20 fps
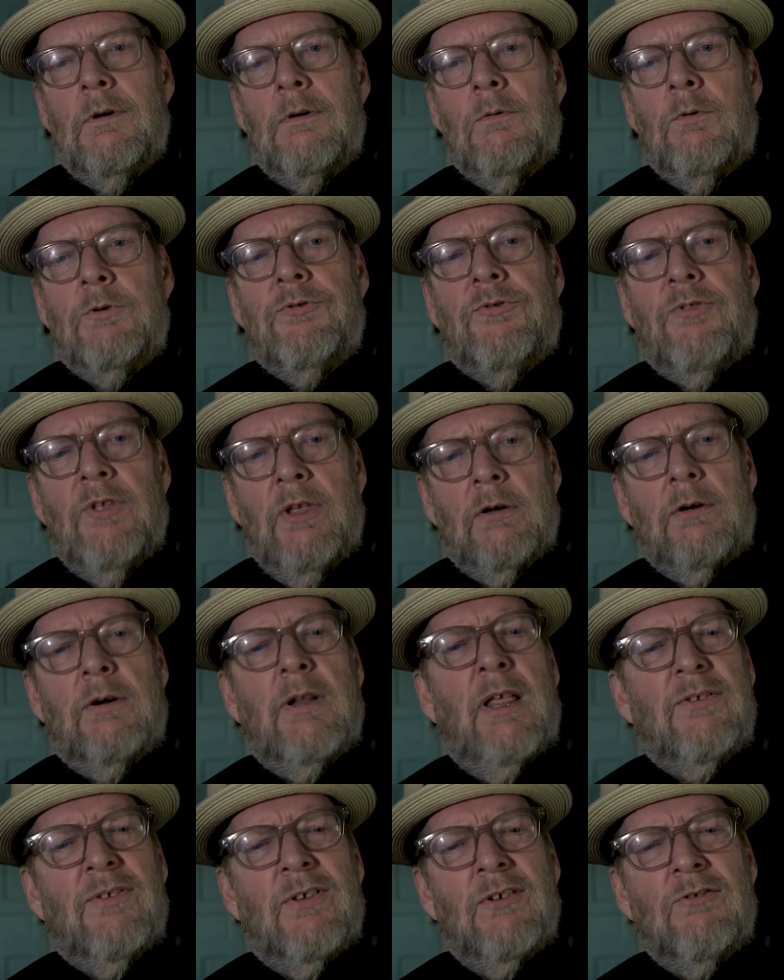which the
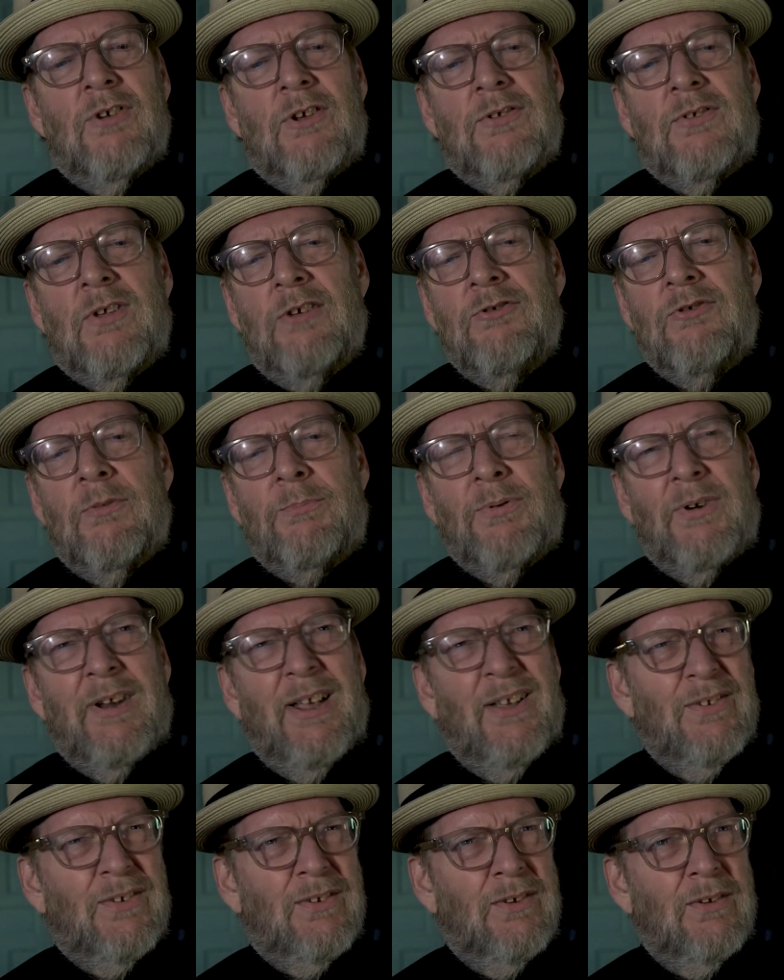internet suggests I should
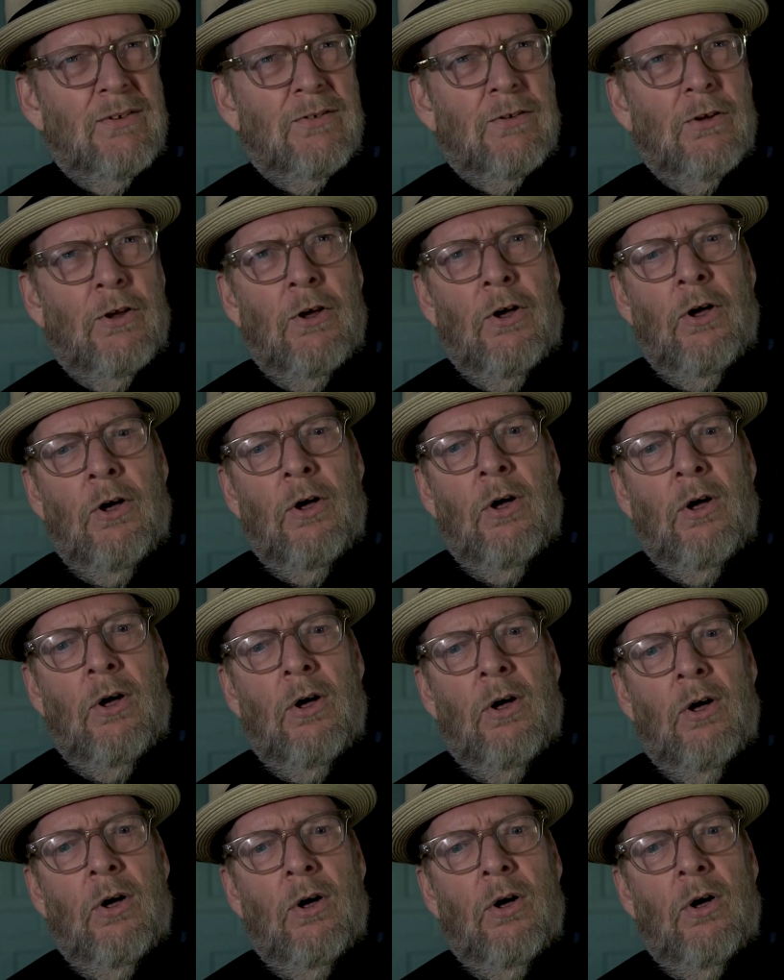pronounce as
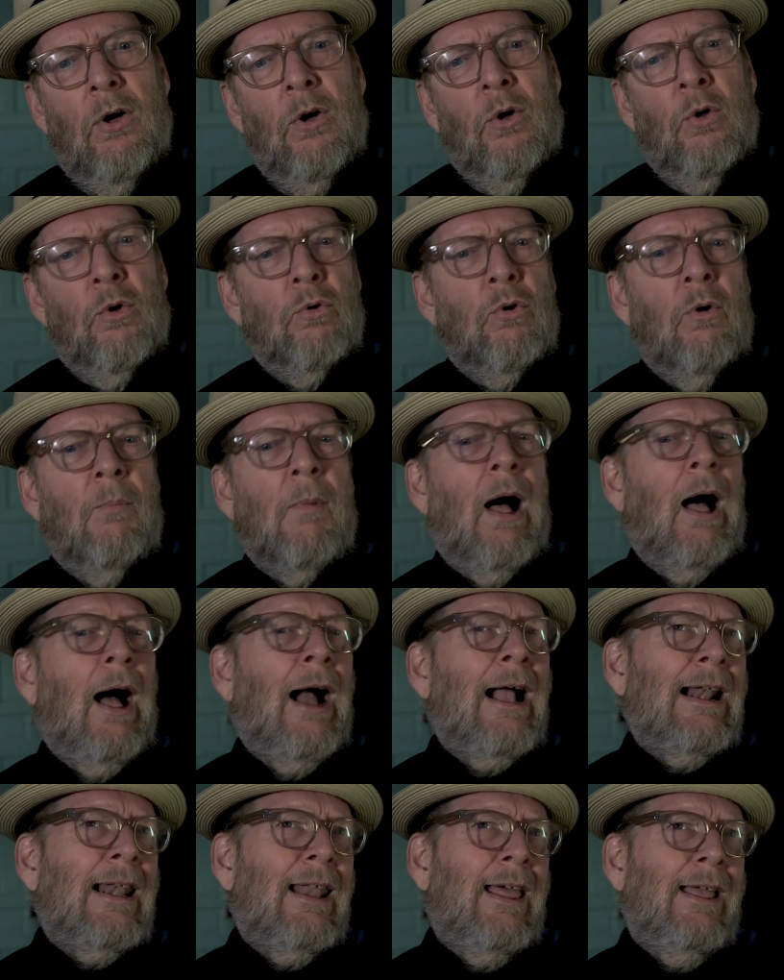roman
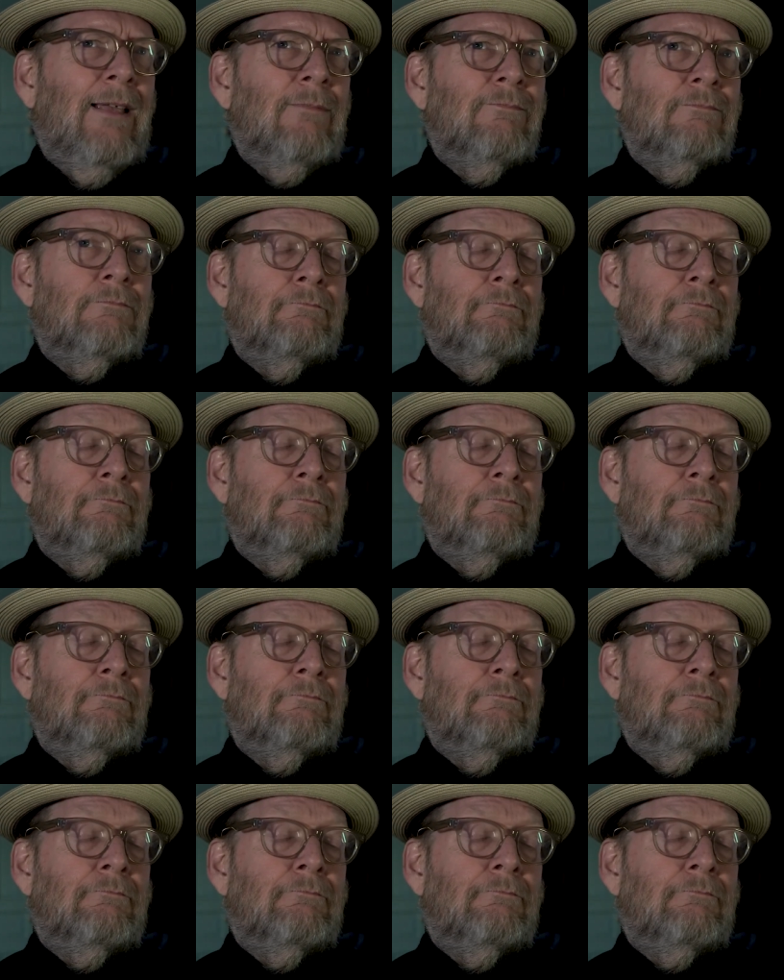à clef.